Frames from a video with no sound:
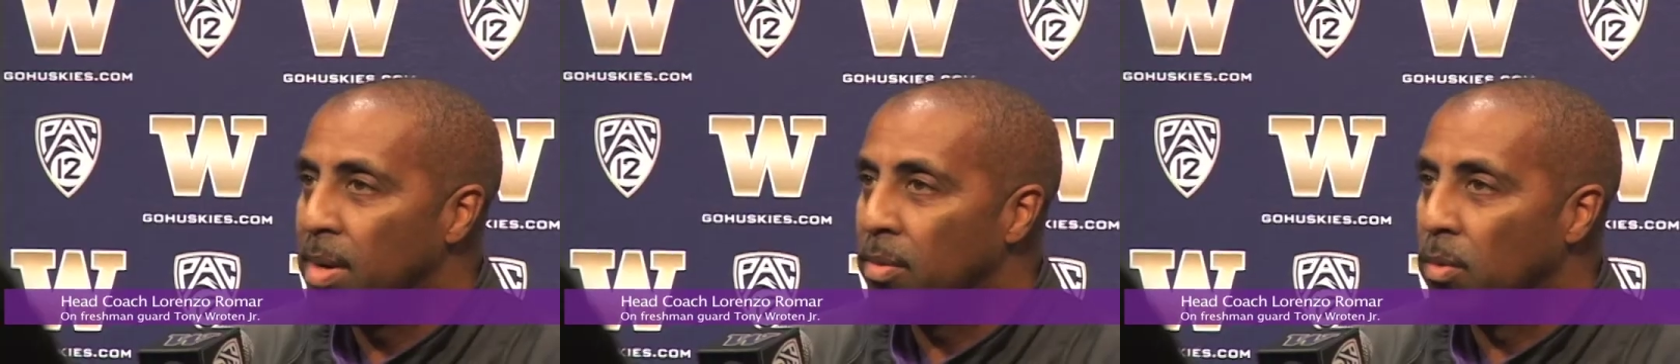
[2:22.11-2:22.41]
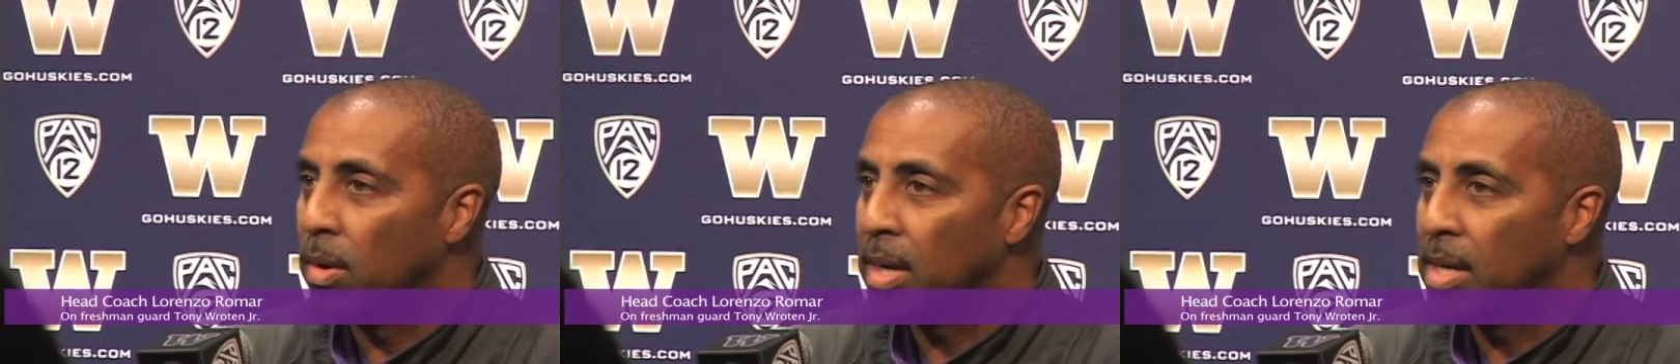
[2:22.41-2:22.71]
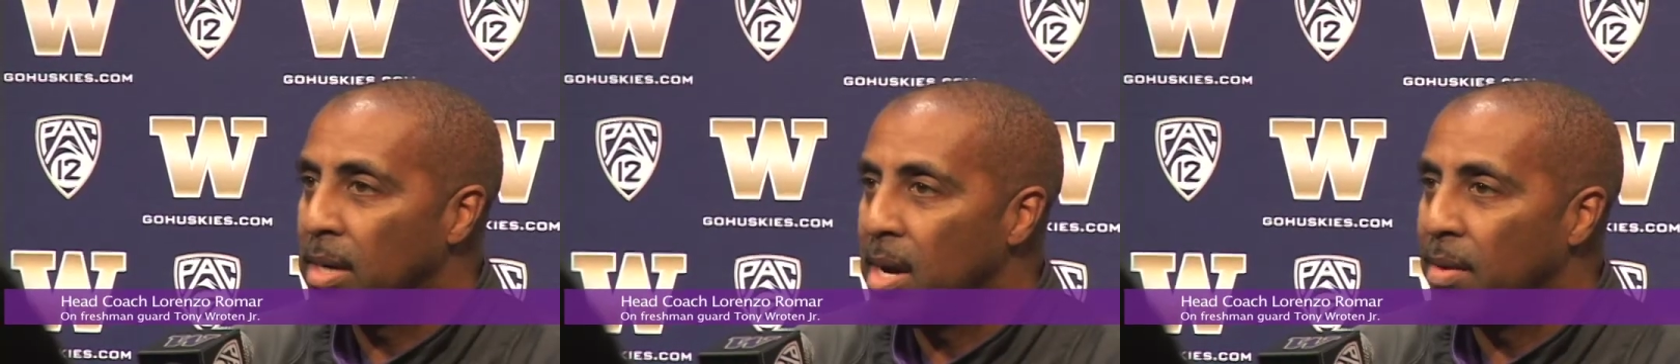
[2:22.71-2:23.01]
been
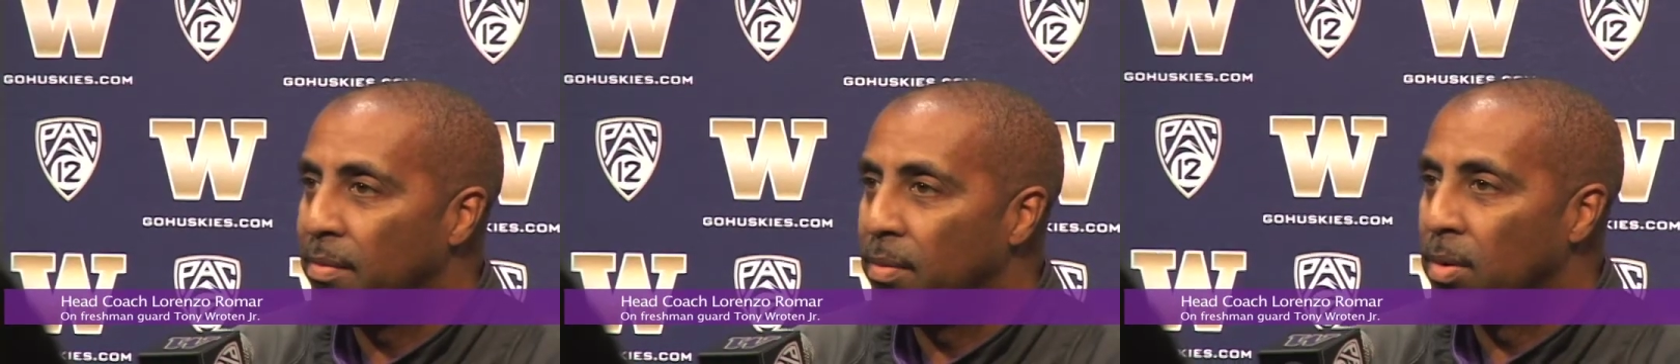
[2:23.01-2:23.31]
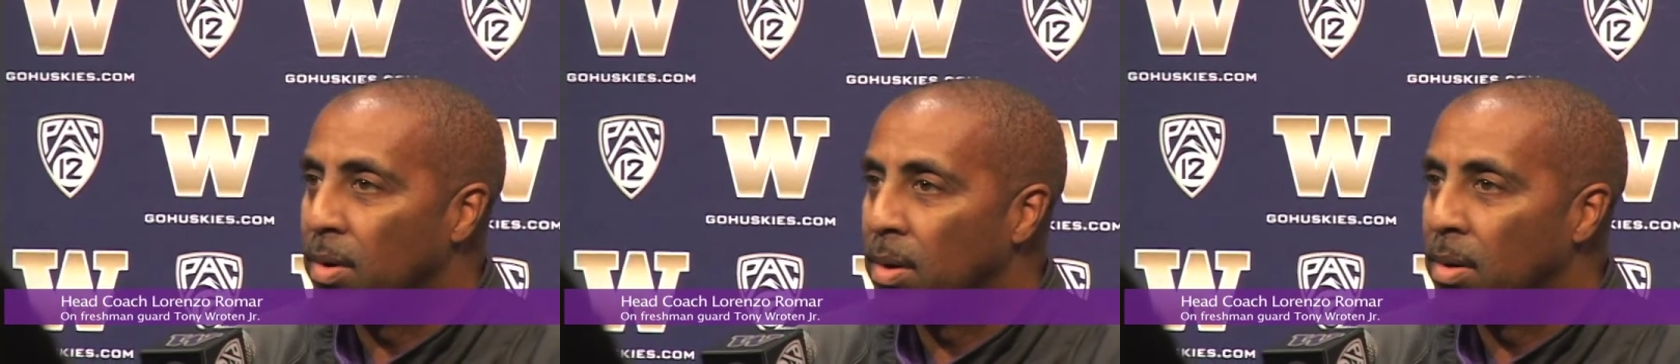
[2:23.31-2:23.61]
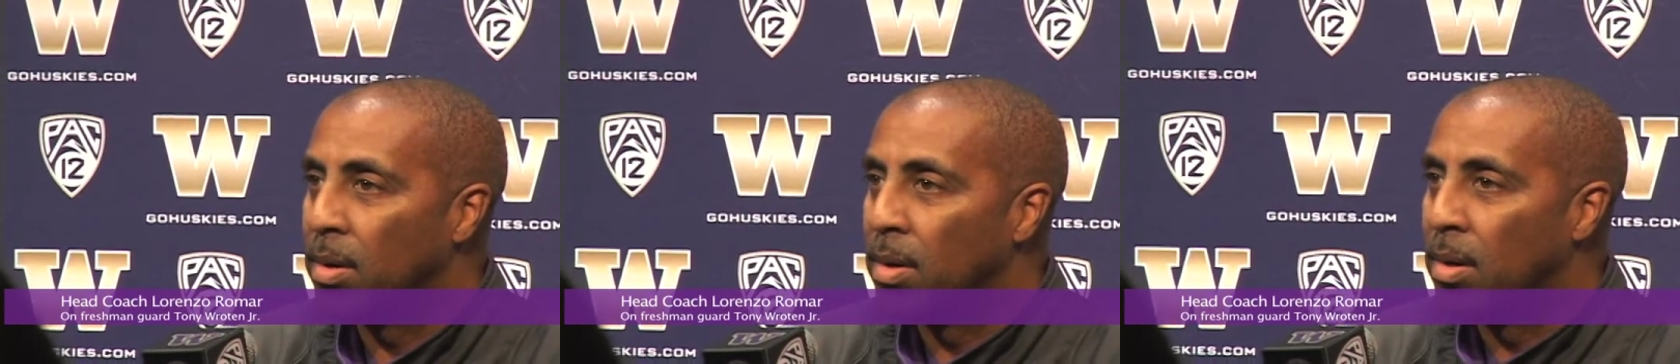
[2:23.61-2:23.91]
working now for,
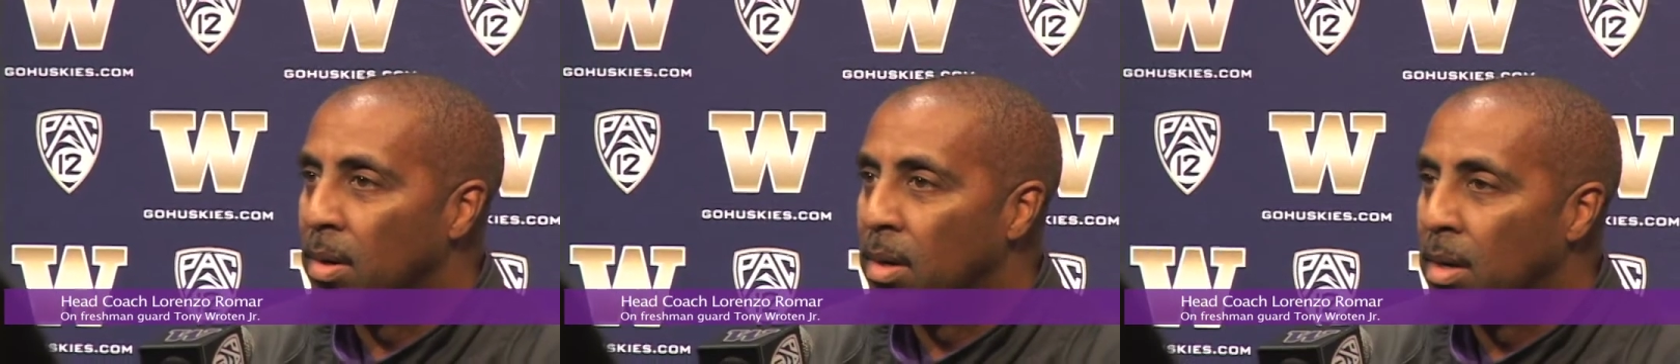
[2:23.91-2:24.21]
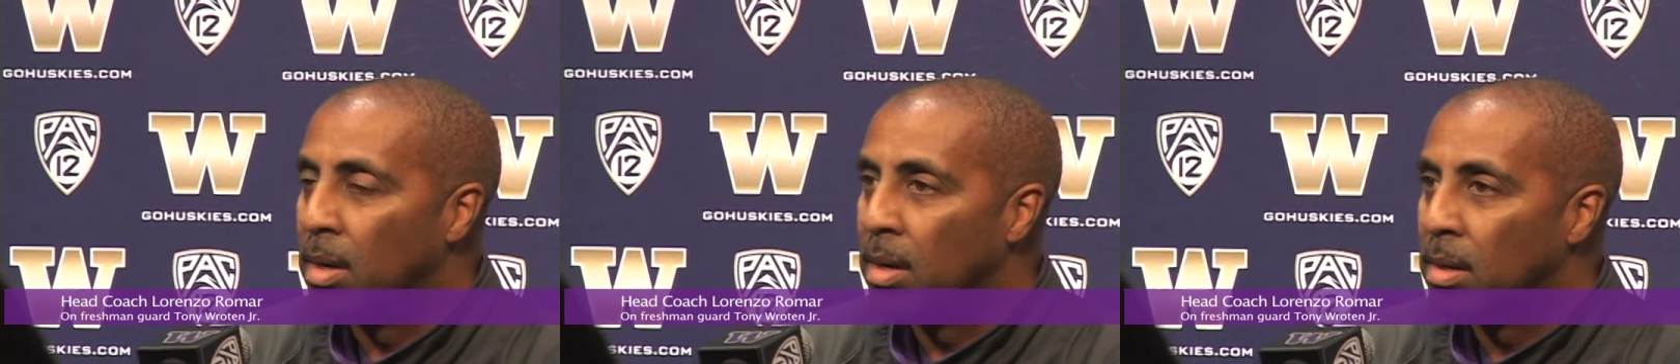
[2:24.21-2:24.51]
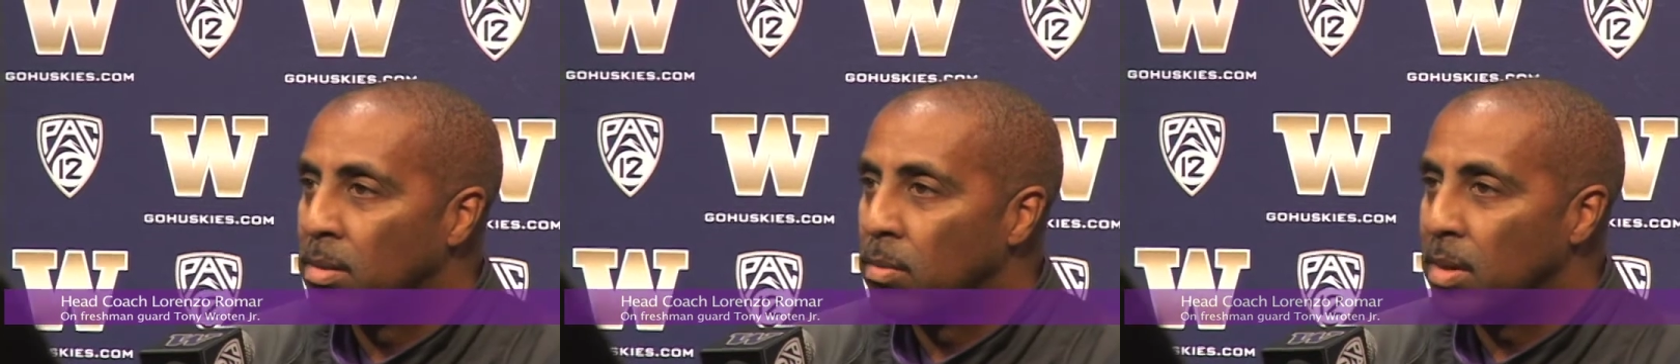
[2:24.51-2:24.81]

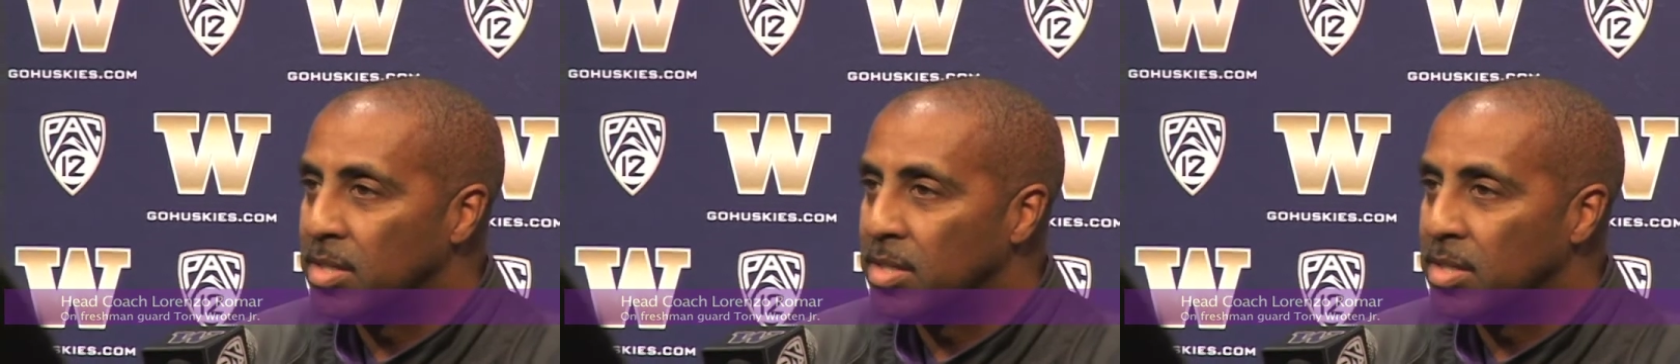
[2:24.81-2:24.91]
well,